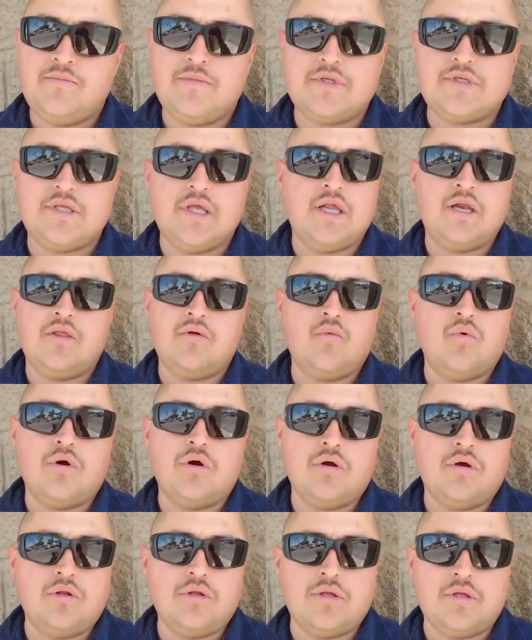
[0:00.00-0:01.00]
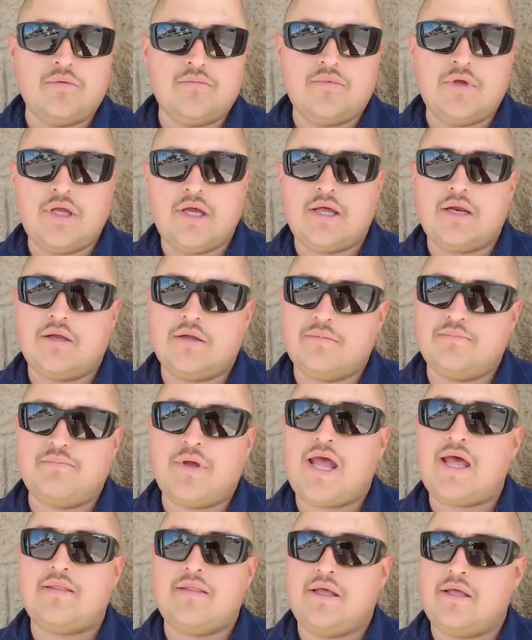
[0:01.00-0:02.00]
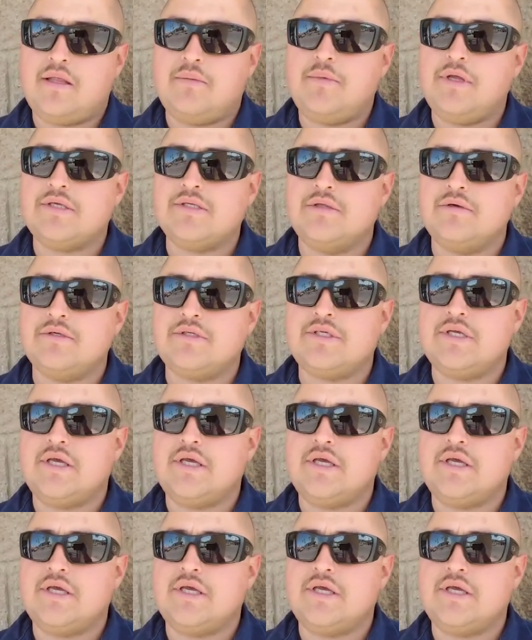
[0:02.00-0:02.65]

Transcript: it's the end of the world and we got to ban that. It makes no